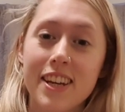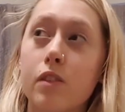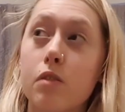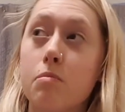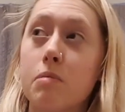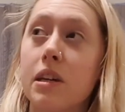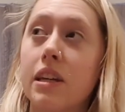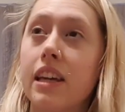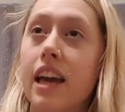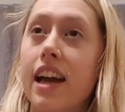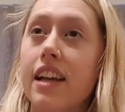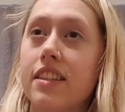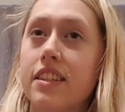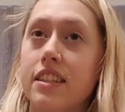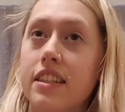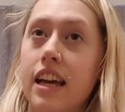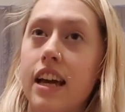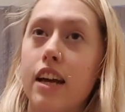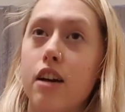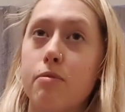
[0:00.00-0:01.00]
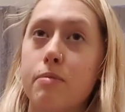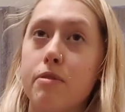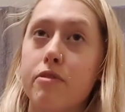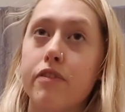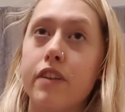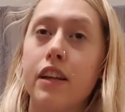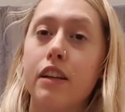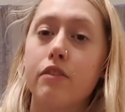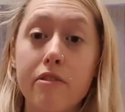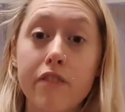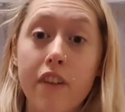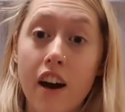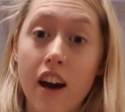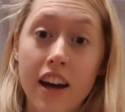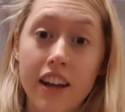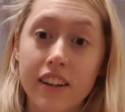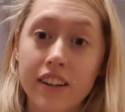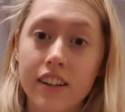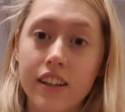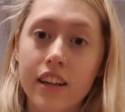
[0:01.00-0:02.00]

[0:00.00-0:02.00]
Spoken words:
But yeah, today I've been feeling fine.